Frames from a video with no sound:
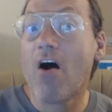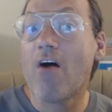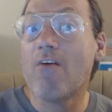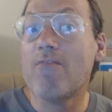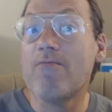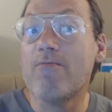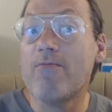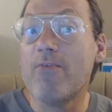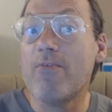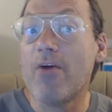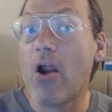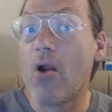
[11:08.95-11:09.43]

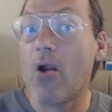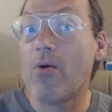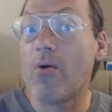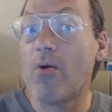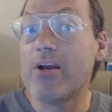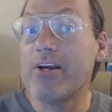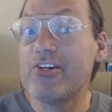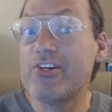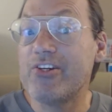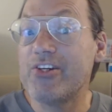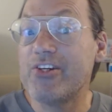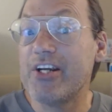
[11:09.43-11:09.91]
a
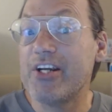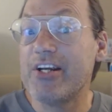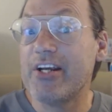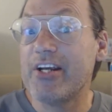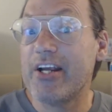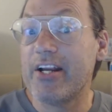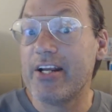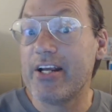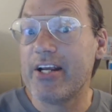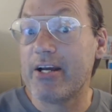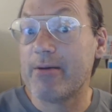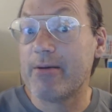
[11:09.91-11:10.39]
very
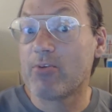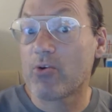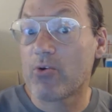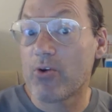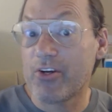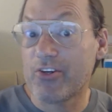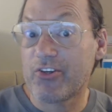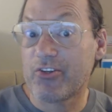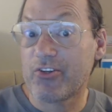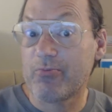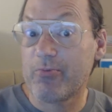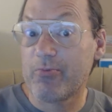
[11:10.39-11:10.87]
she and him
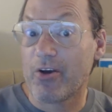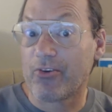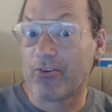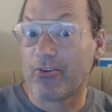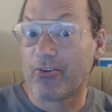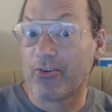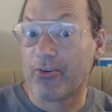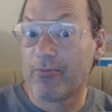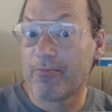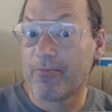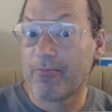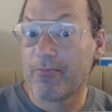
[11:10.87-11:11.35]

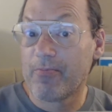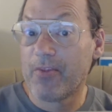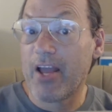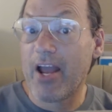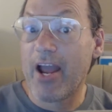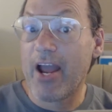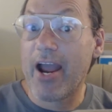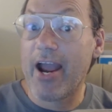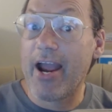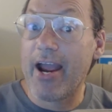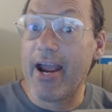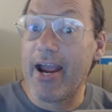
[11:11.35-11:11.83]
Christmas
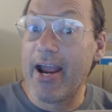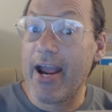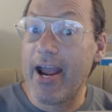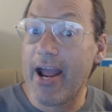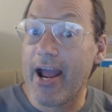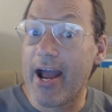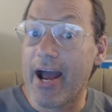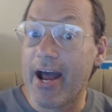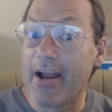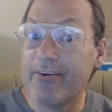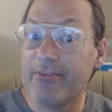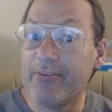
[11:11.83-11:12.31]

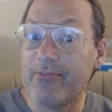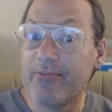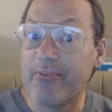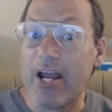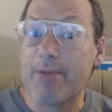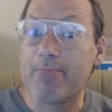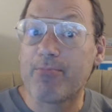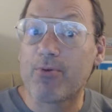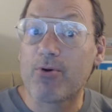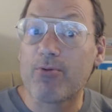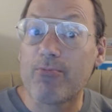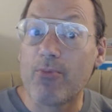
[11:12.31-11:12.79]
and
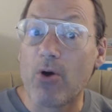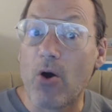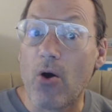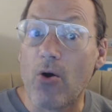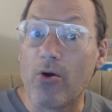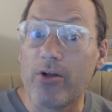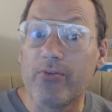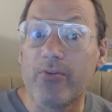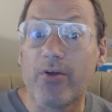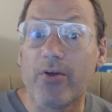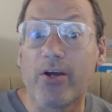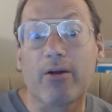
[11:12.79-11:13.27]
they
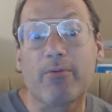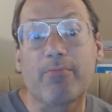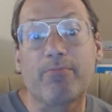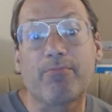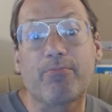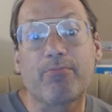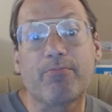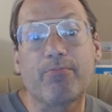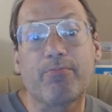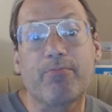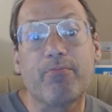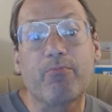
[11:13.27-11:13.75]
promoted that
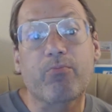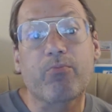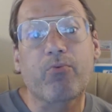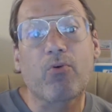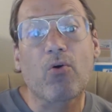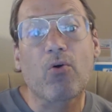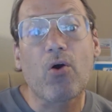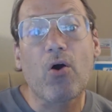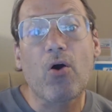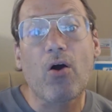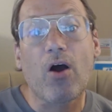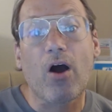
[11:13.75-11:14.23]
a,
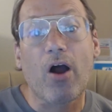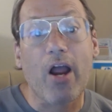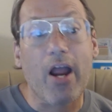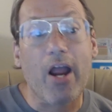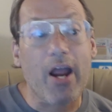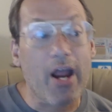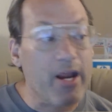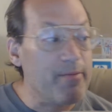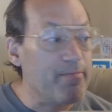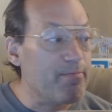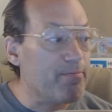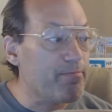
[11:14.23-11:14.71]
pro,
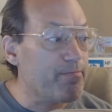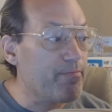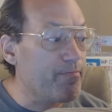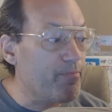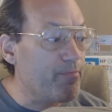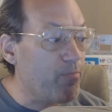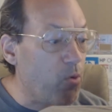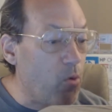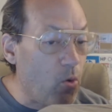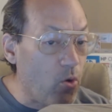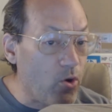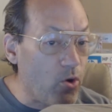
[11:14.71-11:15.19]
a
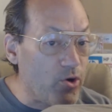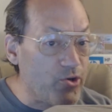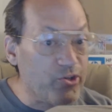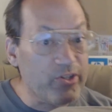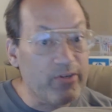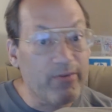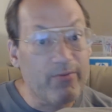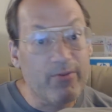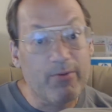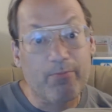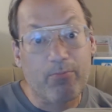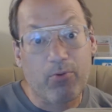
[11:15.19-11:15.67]

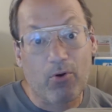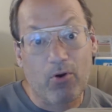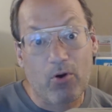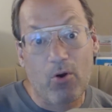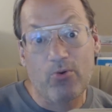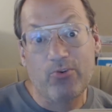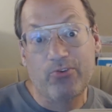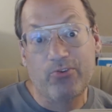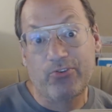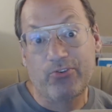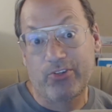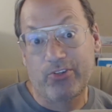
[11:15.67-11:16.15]
portion of the
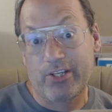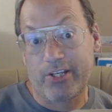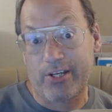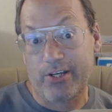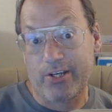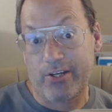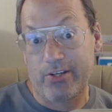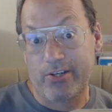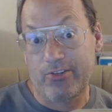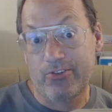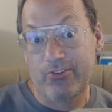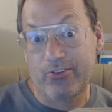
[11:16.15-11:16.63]

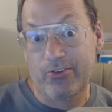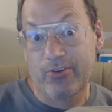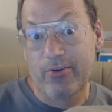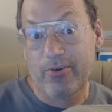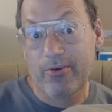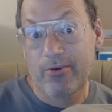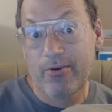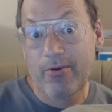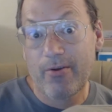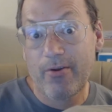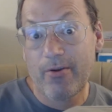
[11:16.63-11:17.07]
proceeds